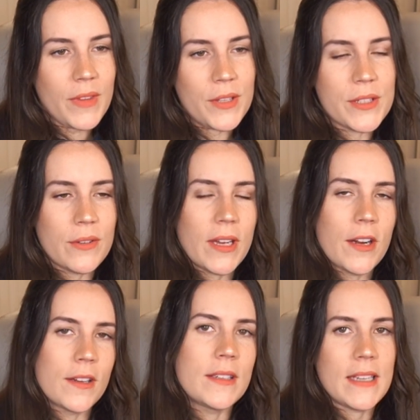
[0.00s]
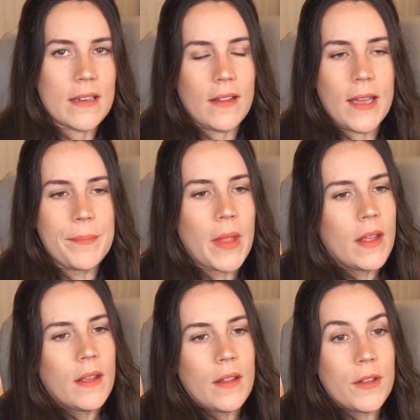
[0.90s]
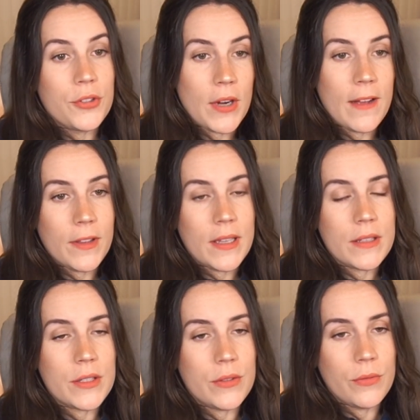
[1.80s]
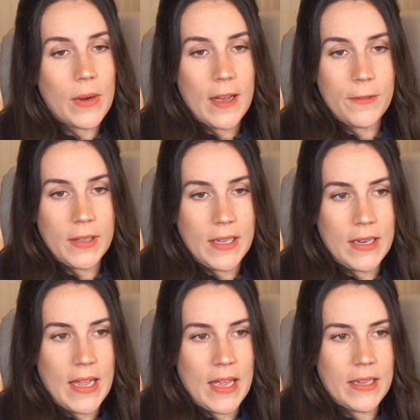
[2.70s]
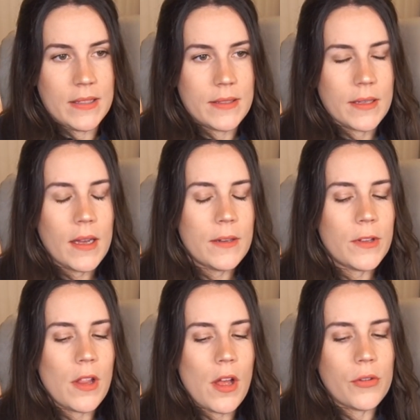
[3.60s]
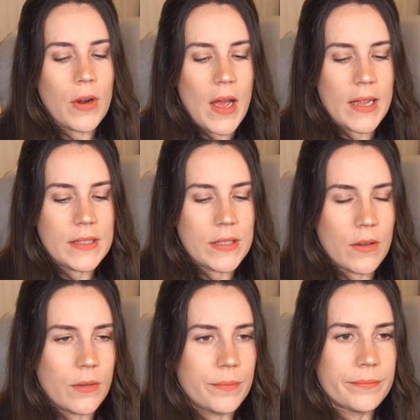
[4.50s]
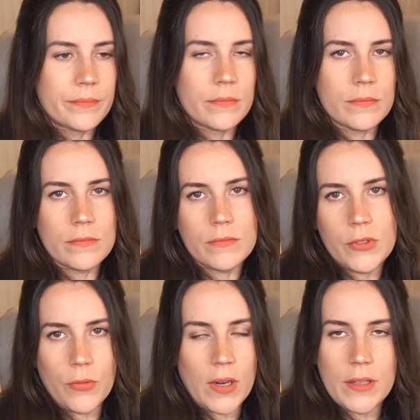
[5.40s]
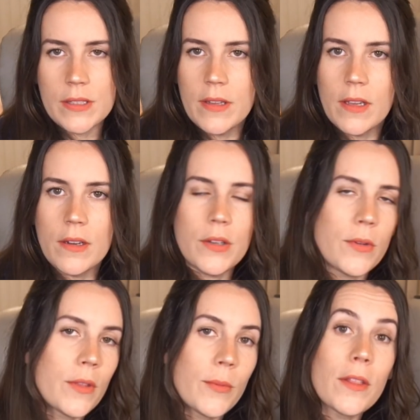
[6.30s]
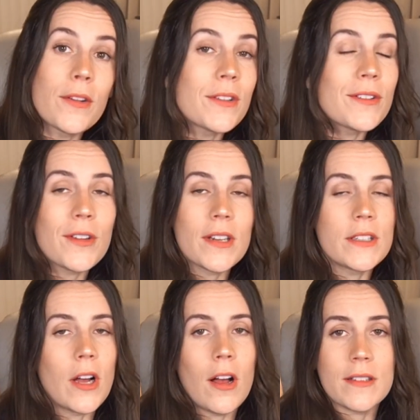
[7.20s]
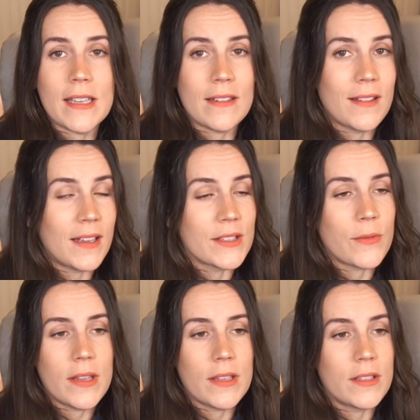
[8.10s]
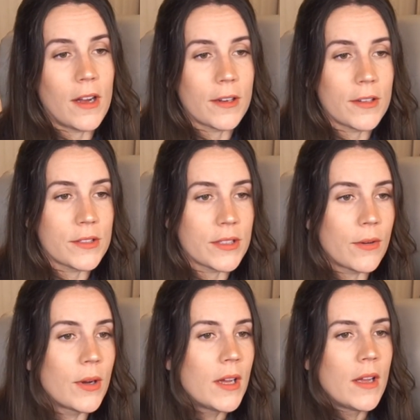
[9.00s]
so Geralt and Dandelion, they're traveling to Ravelin, and it's kind of a long ride, so what else are they going to do on the way? They're going to talk. Dandelion's quite the talker, so